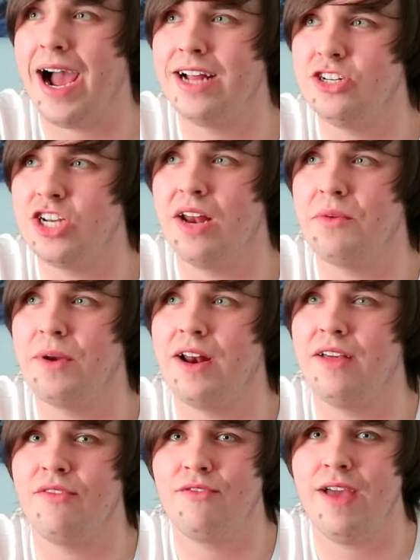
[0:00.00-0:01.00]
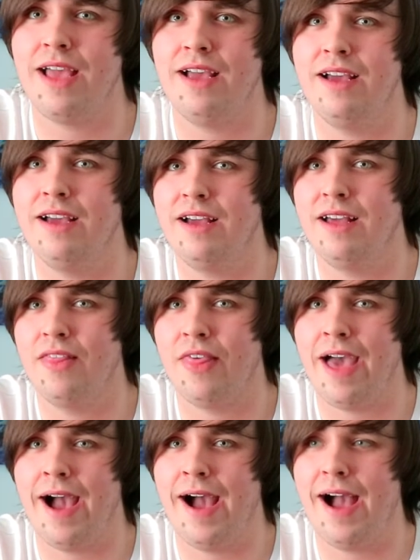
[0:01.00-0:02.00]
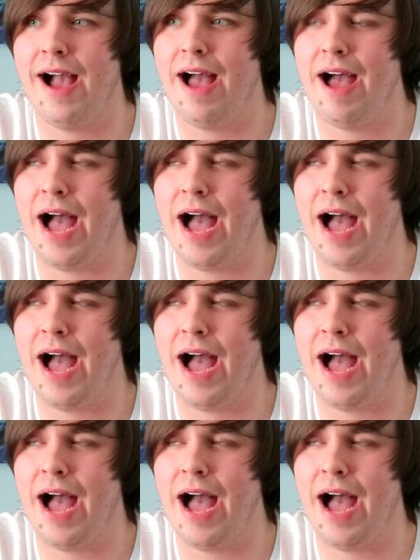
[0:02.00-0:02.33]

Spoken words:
I genuinely think that